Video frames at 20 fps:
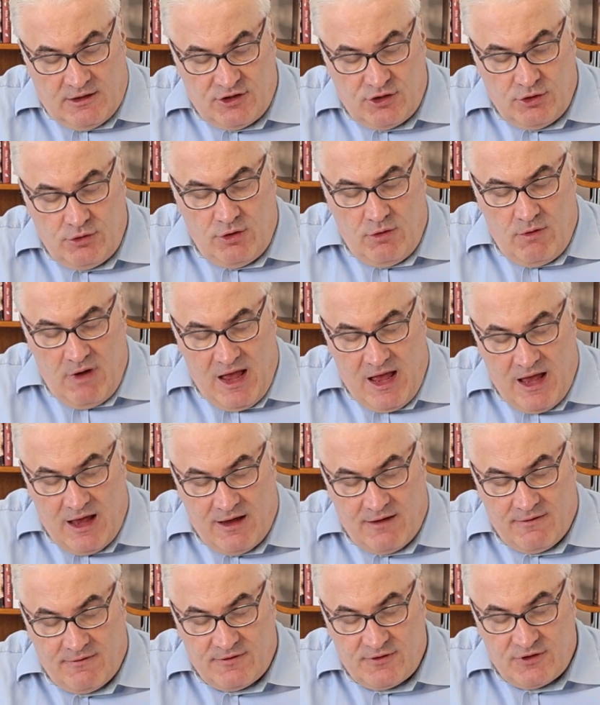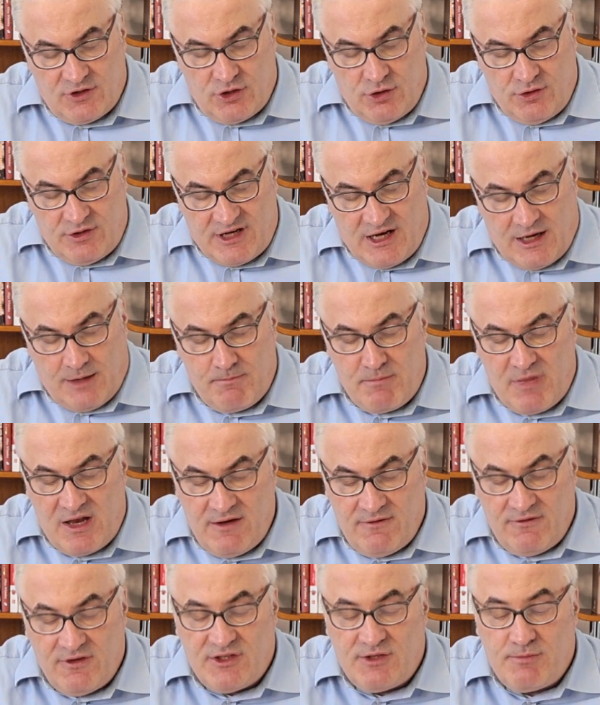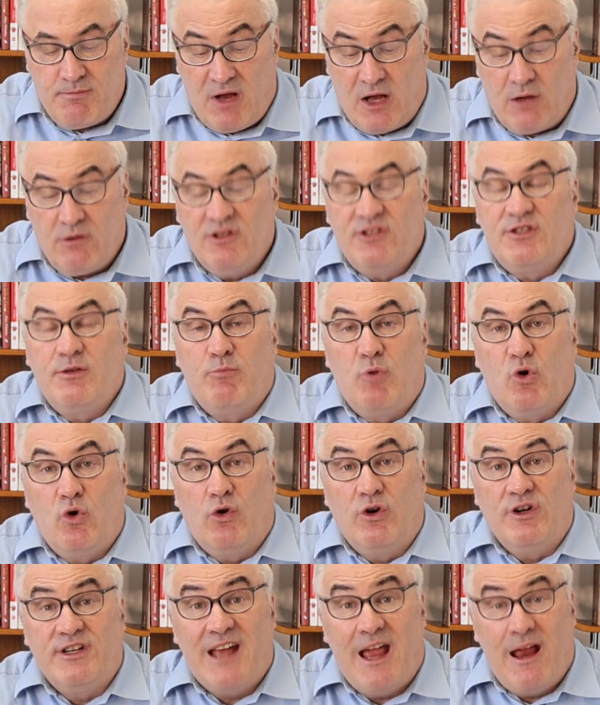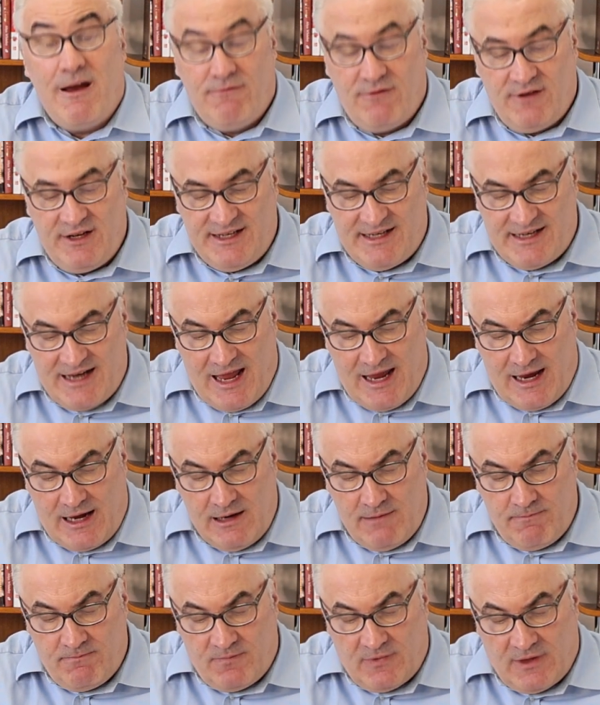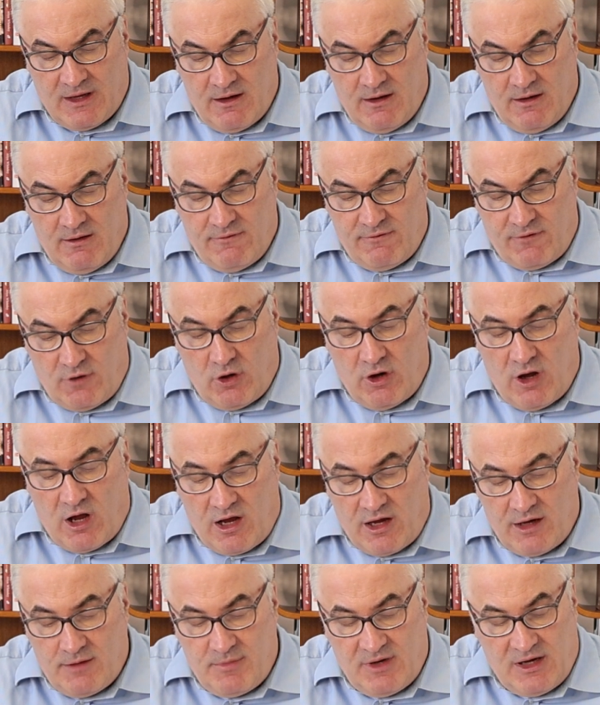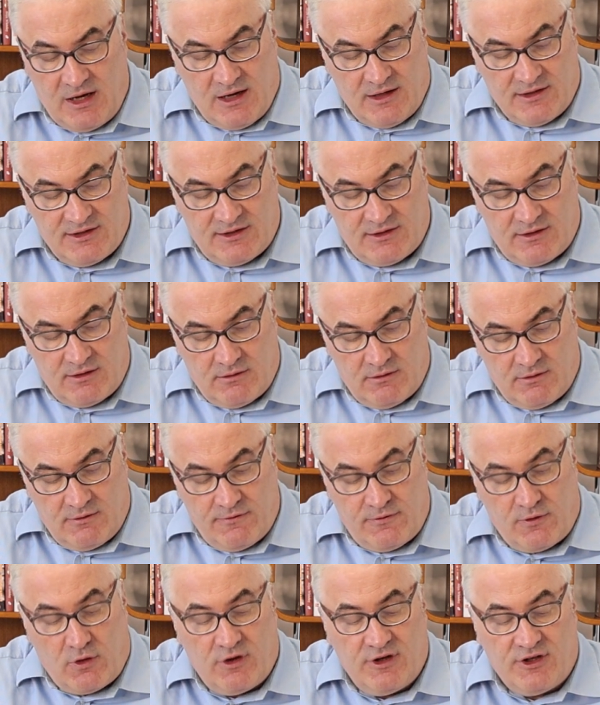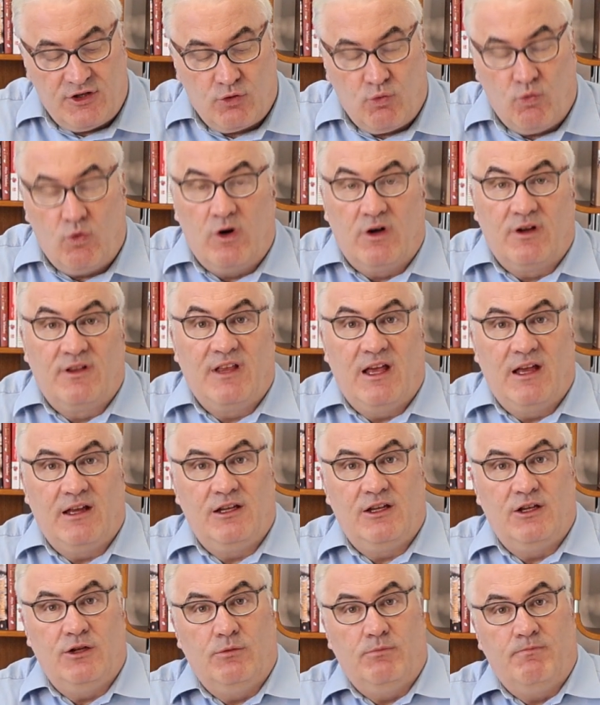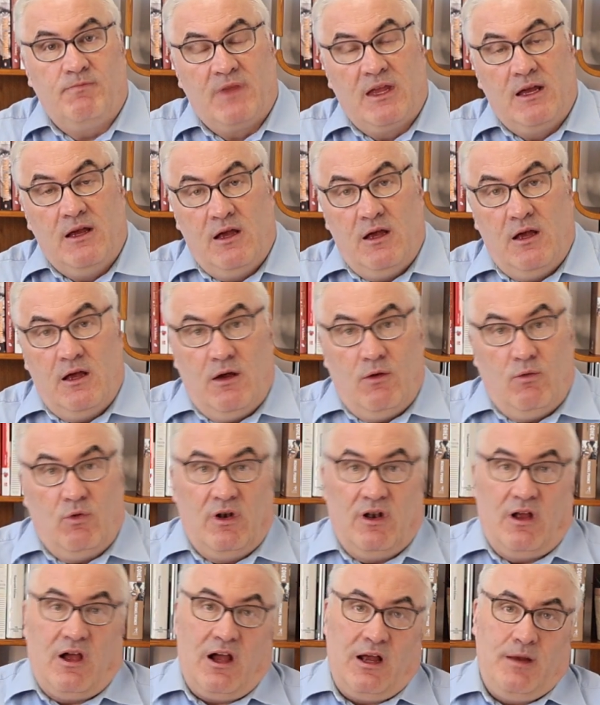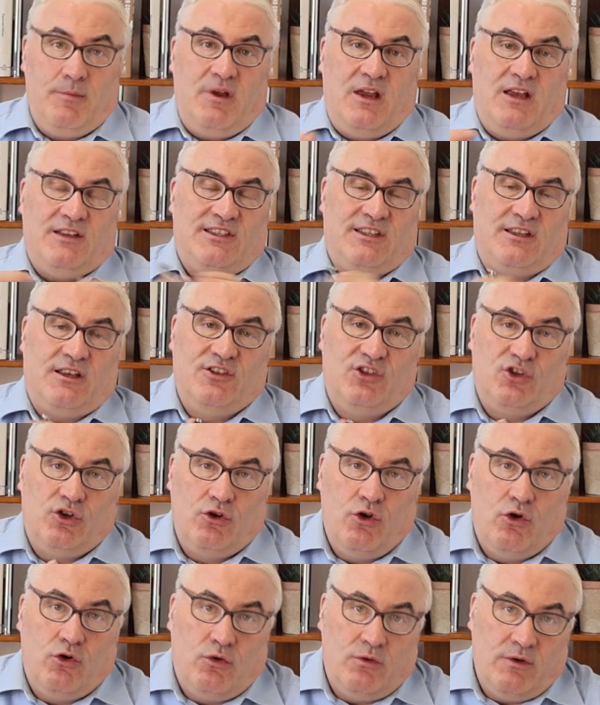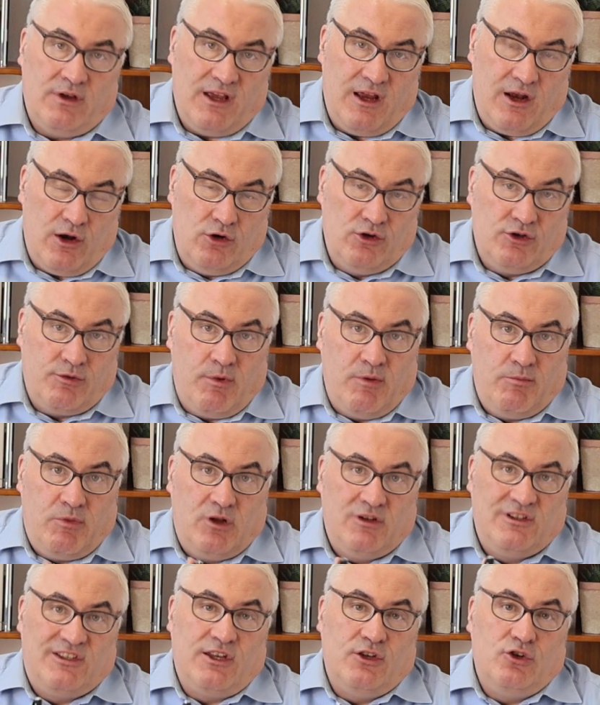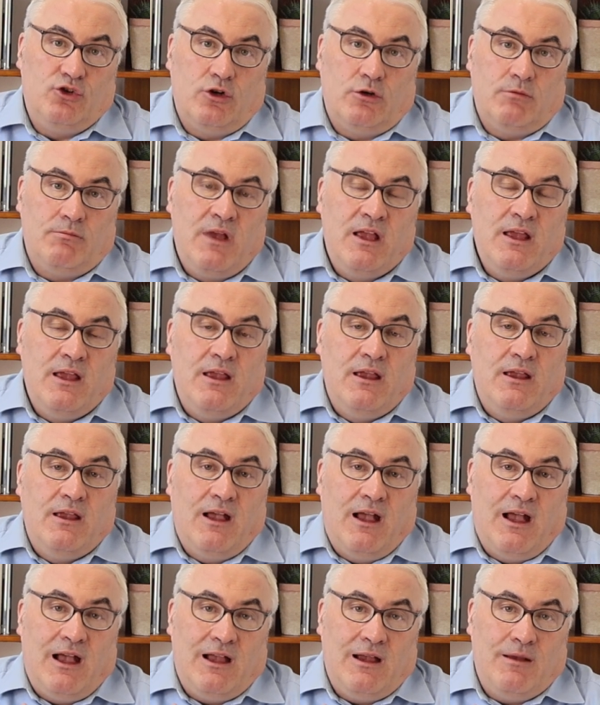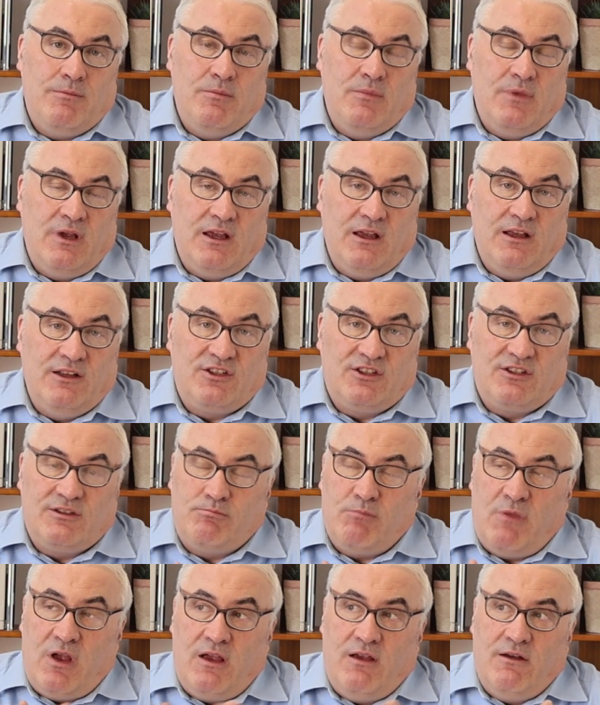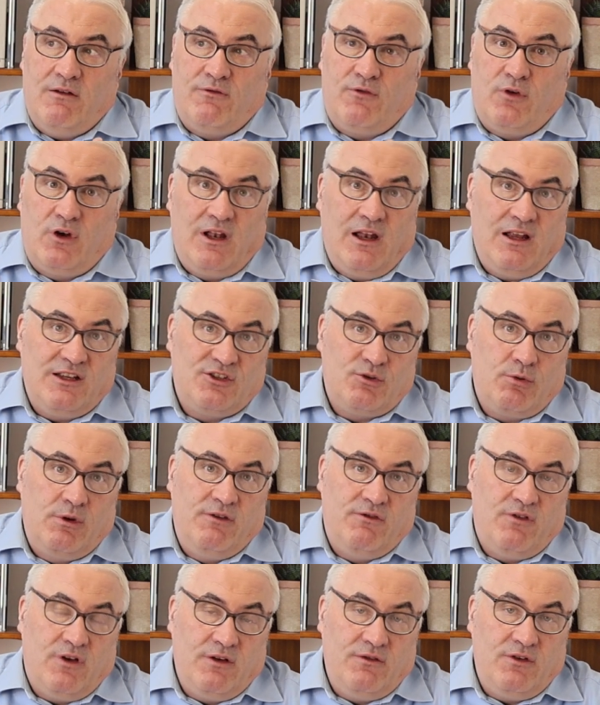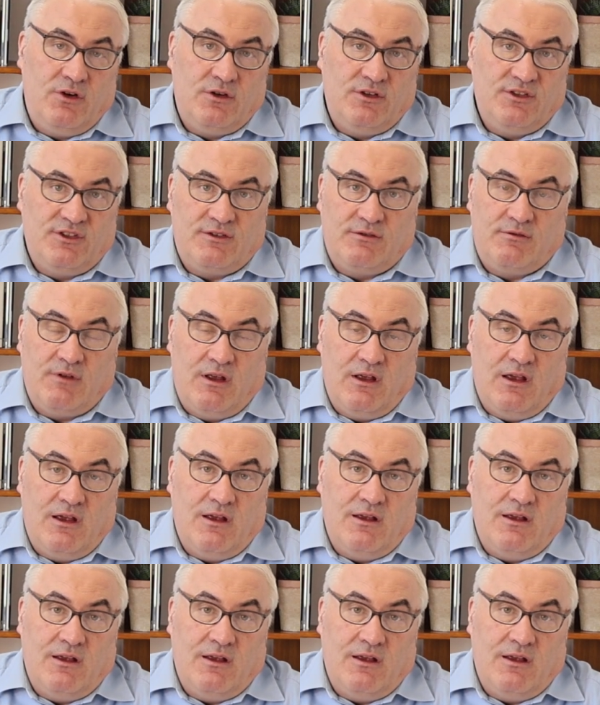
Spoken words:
do you have to take Benefits Bowel Support every day for IBS for it to work? Thank you. Well, IBS, as you know, irritable bowel syndrome, it's for the last 25 years,